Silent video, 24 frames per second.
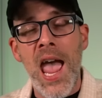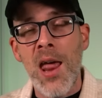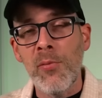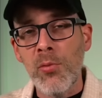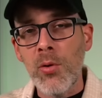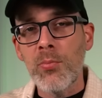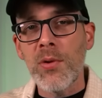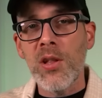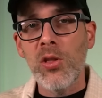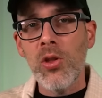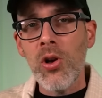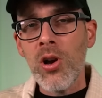And
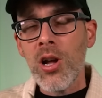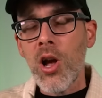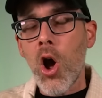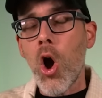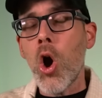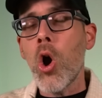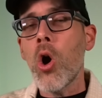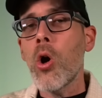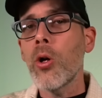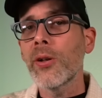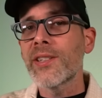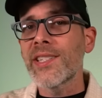when we look
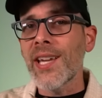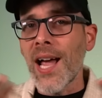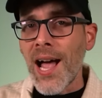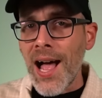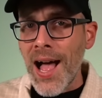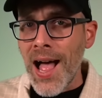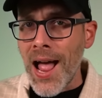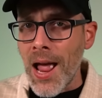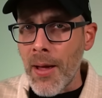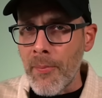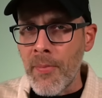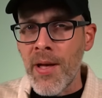all
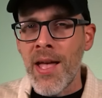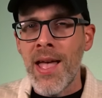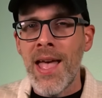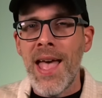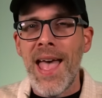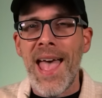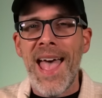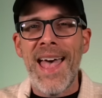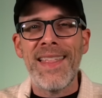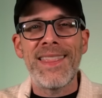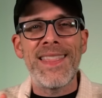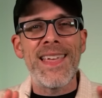time,
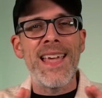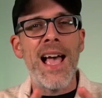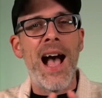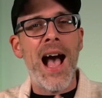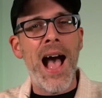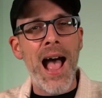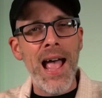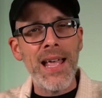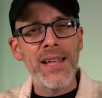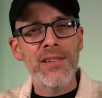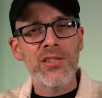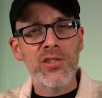at the
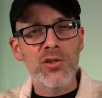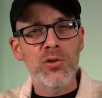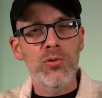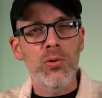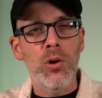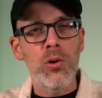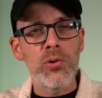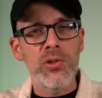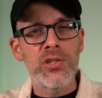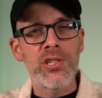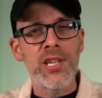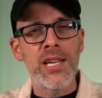highest
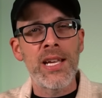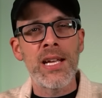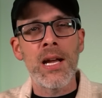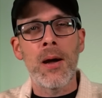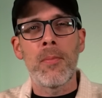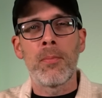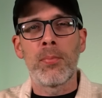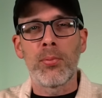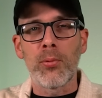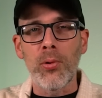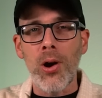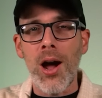grossing
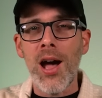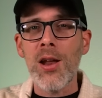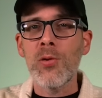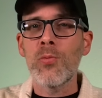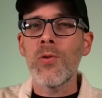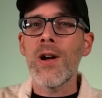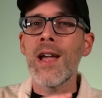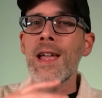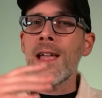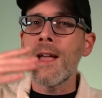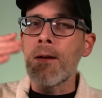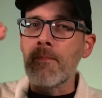
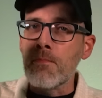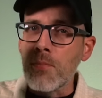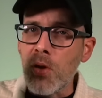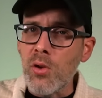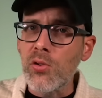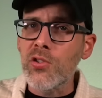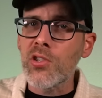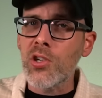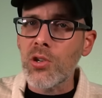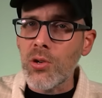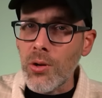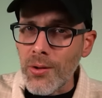Broadway
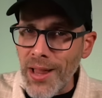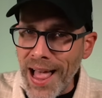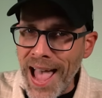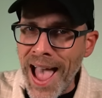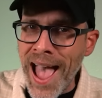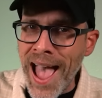musical